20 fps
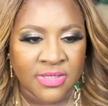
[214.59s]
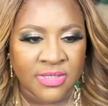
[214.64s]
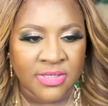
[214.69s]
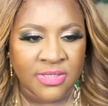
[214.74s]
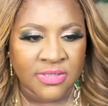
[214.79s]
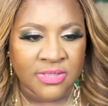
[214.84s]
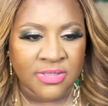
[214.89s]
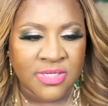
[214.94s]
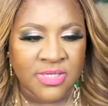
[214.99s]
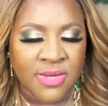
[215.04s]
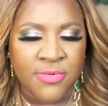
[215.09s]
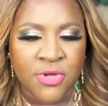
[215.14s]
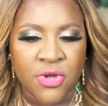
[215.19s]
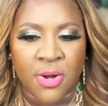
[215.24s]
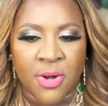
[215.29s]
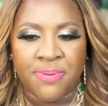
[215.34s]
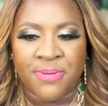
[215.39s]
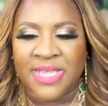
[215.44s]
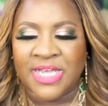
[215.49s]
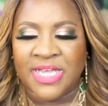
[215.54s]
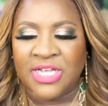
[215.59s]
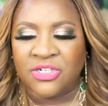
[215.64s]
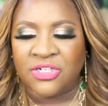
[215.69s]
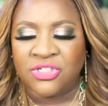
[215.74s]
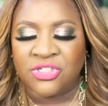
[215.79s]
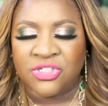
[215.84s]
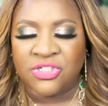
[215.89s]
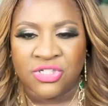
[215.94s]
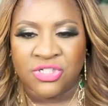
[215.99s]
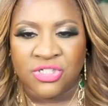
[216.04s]
Some of you are playing
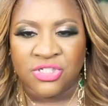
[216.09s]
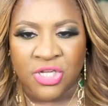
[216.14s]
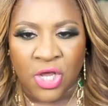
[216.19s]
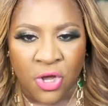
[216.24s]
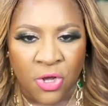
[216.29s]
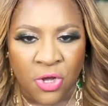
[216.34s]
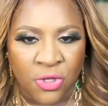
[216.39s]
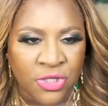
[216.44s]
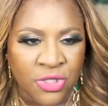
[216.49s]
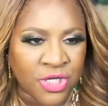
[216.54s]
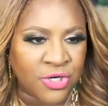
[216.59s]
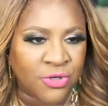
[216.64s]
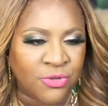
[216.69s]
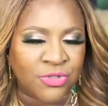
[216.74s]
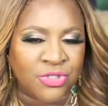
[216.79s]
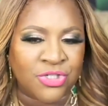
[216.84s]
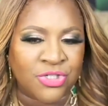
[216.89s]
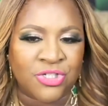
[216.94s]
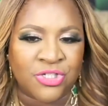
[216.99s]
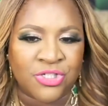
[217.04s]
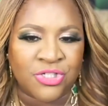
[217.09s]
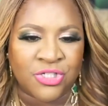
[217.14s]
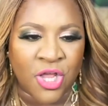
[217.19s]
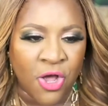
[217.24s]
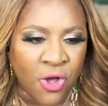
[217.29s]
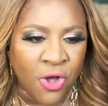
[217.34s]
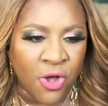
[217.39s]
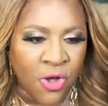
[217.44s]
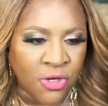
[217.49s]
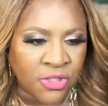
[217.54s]
so little,
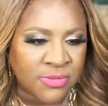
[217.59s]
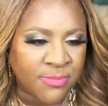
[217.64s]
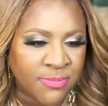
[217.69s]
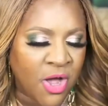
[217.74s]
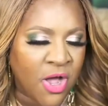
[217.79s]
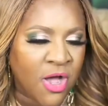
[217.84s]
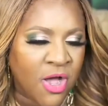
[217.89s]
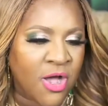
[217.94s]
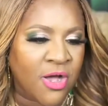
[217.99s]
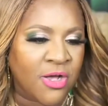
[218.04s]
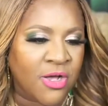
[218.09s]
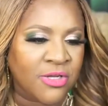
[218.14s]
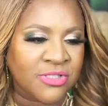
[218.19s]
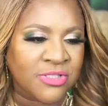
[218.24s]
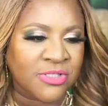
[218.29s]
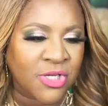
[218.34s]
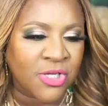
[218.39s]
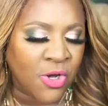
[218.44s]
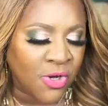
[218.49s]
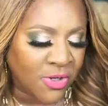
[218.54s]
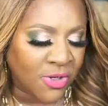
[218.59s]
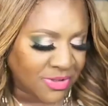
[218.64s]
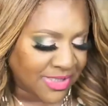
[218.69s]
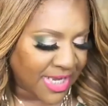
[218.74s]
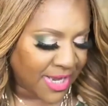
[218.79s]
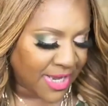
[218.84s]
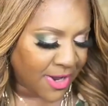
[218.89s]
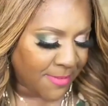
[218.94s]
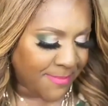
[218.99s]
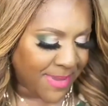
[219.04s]
so small, so
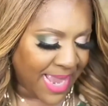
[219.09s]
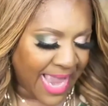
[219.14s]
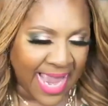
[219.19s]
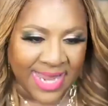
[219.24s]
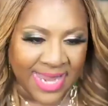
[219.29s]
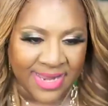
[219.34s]
scaled back